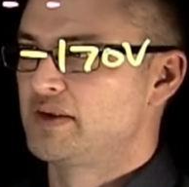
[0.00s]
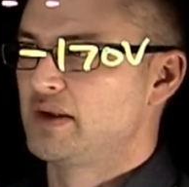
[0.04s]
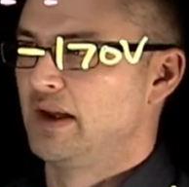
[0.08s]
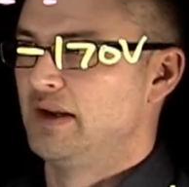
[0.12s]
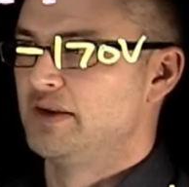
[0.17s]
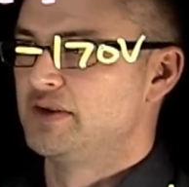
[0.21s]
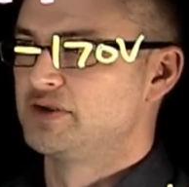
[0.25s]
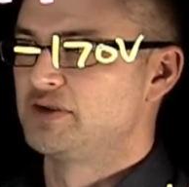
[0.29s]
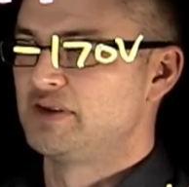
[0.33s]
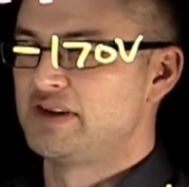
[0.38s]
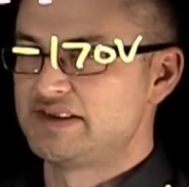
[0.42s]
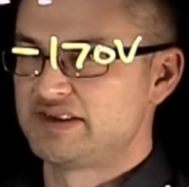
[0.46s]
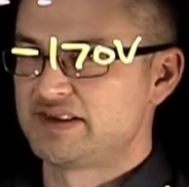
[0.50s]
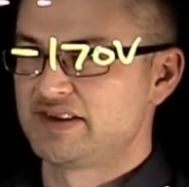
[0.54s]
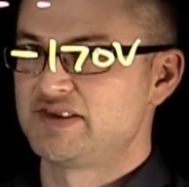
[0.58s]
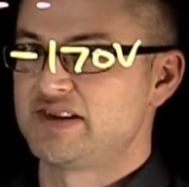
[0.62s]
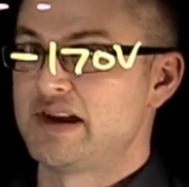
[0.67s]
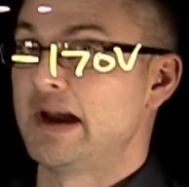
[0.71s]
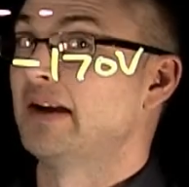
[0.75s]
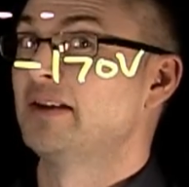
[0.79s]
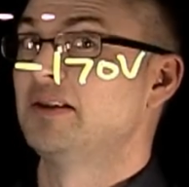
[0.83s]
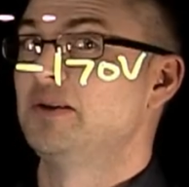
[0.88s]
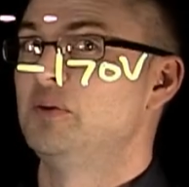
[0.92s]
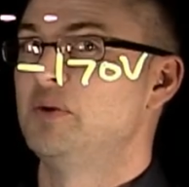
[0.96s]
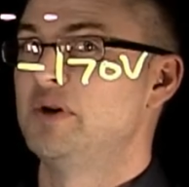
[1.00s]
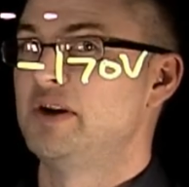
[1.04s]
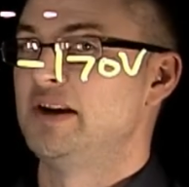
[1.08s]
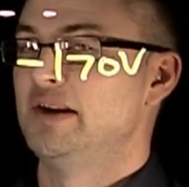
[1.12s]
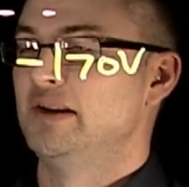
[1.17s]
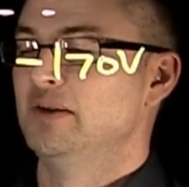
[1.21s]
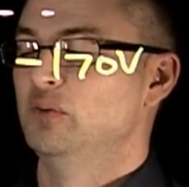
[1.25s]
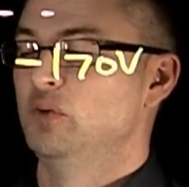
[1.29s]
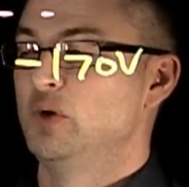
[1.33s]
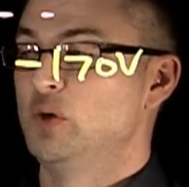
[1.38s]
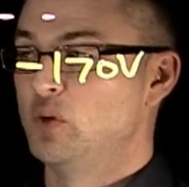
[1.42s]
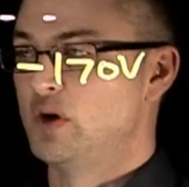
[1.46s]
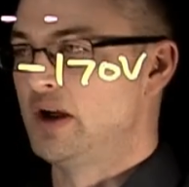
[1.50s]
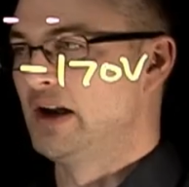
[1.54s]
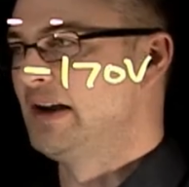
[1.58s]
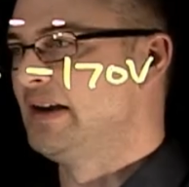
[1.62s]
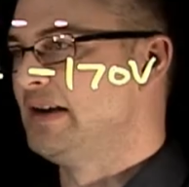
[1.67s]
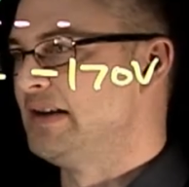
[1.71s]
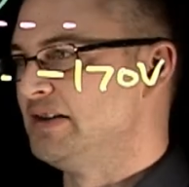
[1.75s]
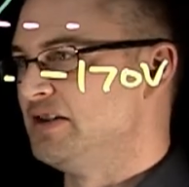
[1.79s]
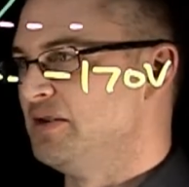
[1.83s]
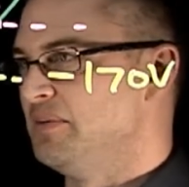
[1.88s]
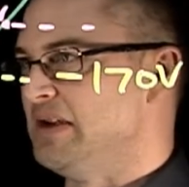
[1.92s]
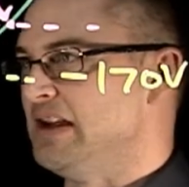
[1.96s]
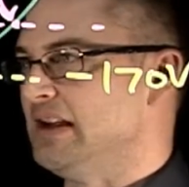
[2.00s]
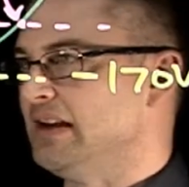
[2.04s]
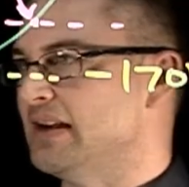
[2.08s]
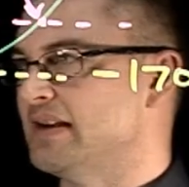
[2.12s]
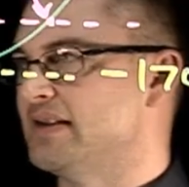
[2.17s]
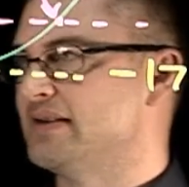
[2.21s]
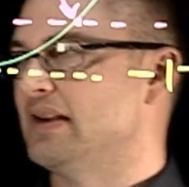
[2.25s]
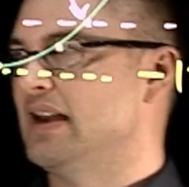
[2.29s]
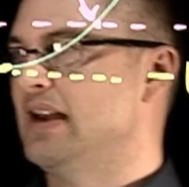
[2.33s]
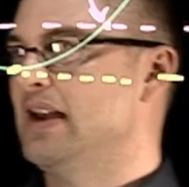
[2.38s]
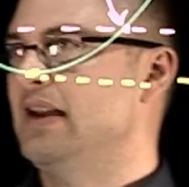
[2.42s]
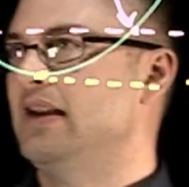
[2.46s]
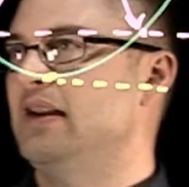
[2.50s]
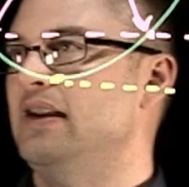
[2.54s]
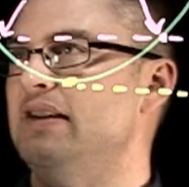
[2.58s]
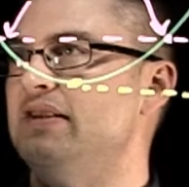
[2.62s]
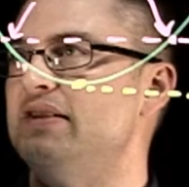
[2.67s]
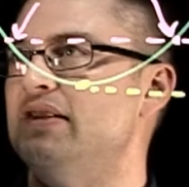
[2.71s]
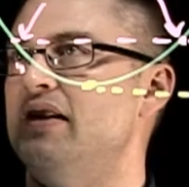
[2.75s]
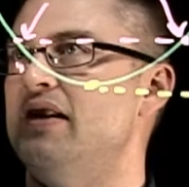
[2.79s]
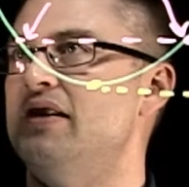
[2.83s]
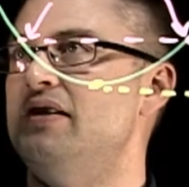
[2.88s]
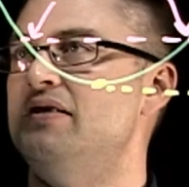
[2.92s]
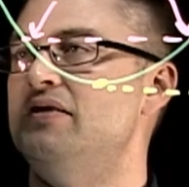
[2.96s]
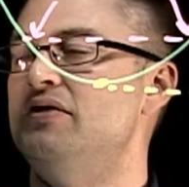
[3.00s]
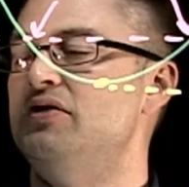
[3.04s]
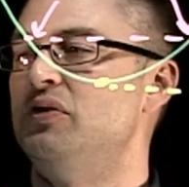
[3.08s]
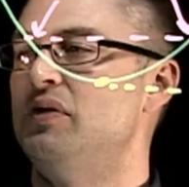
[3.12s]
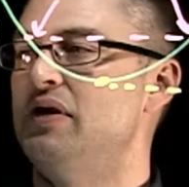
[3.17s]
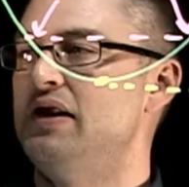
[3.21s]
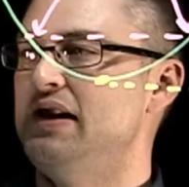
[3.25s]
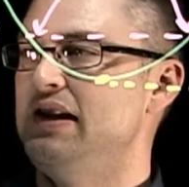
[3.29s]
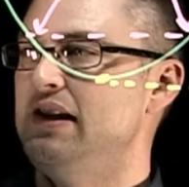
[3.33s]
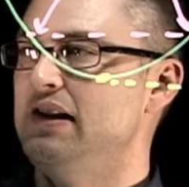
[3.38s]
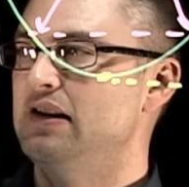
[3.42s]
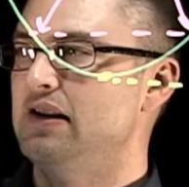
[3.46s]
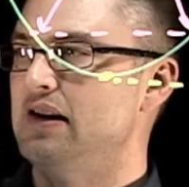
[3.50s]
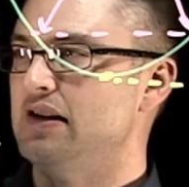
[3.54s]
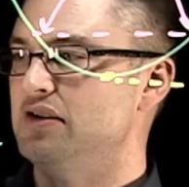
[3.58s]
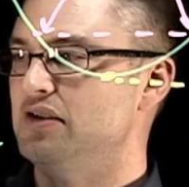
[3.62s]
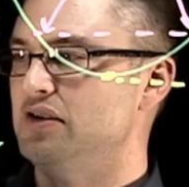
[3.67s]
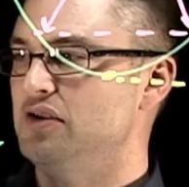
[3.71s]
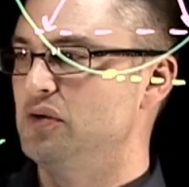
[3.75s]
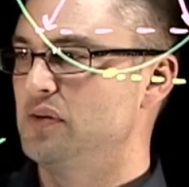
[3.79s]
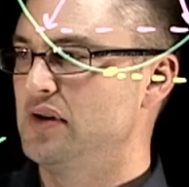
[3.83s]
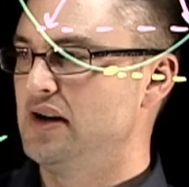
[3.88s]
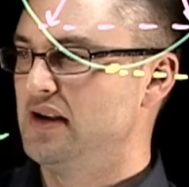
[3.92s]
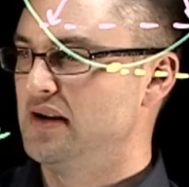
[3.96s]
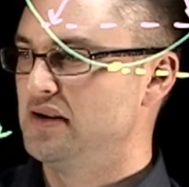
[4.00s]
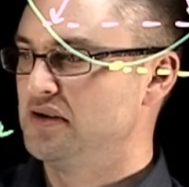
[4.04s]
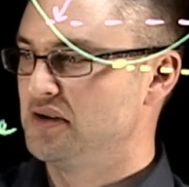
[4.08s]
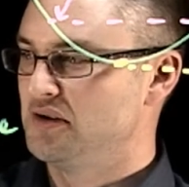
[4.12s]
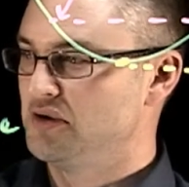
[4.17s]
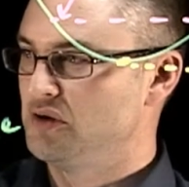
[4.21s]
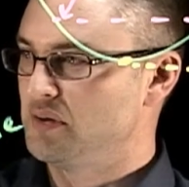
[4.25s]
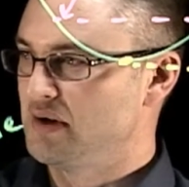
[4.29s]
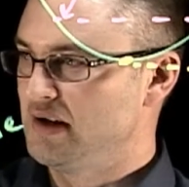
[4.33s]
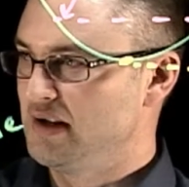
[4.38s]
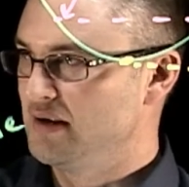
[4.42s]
So that's exactly what we wanted it to be, because it's 120, 120, 120,